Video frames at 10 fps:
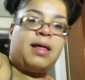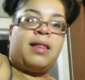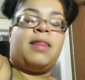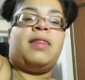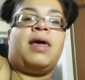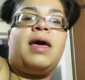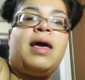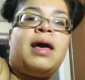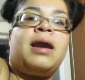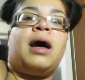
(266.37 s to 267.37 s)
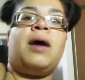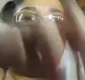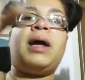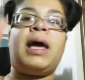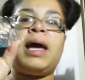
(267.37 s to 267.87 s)
And then I'm
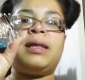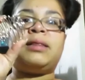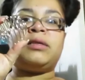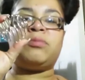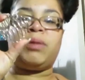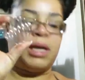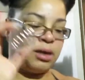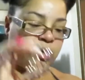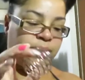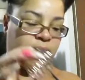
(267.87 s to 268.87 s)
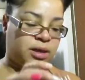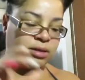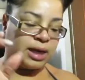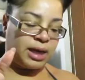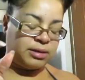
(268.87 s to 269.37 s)
gonna add this blender because
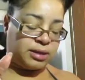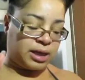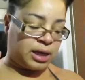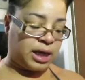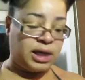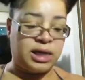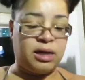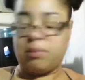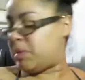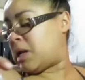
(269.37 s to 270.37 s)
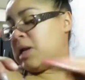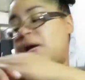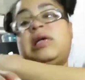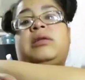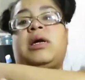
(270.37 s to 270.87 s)
like I said, it didn't blend
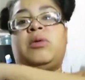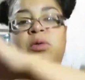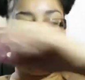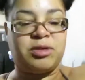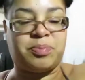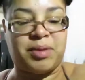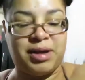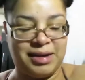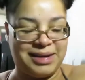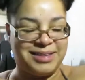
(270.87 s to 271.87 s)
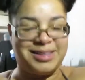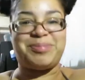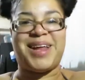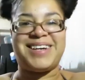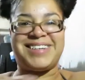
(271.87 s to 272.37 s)
last time. Ooh, this splash, this
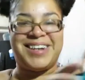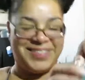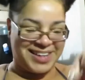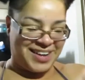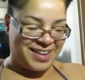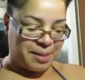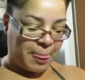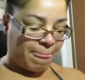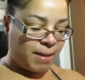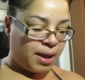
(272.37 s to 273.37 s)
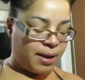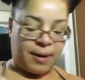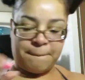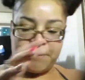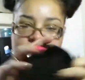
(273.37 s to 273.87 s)
splash out of y'all.
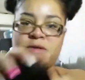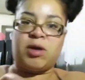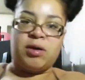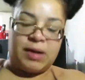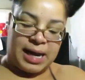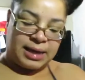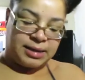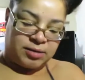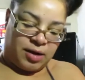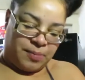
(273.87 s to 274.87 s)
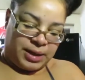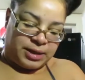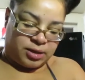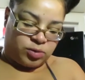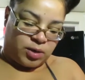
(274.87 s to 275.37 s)
So I don't knock this off my
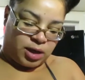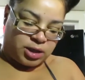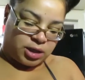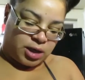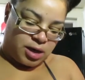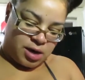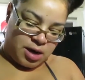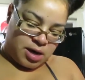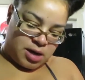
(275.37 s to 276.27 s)
dishwasher.